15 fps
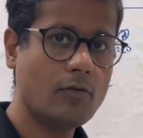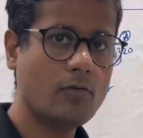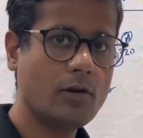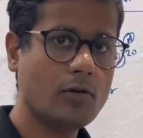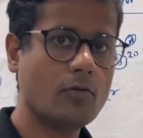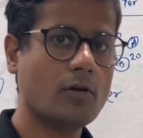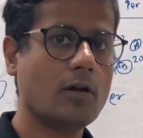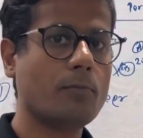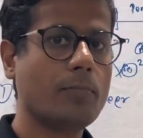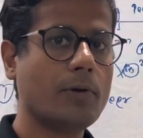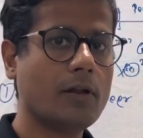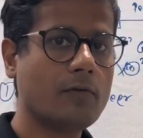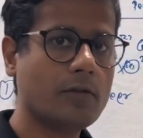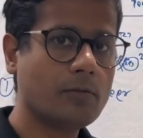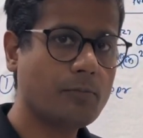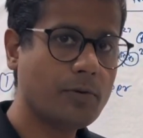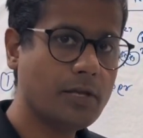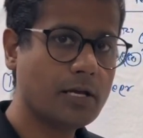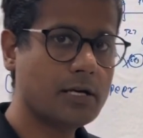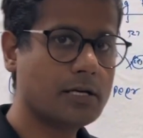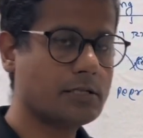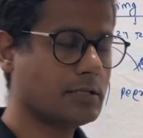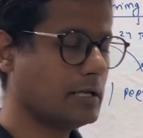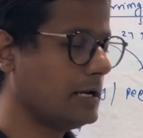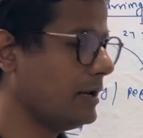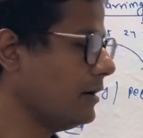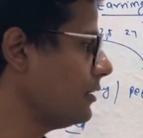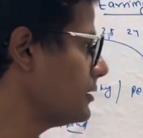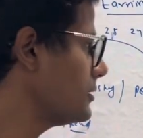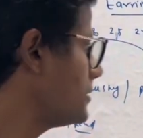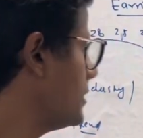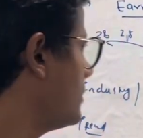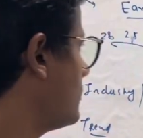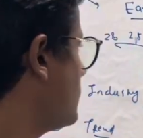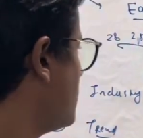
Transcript: you need to compare with peers and industry to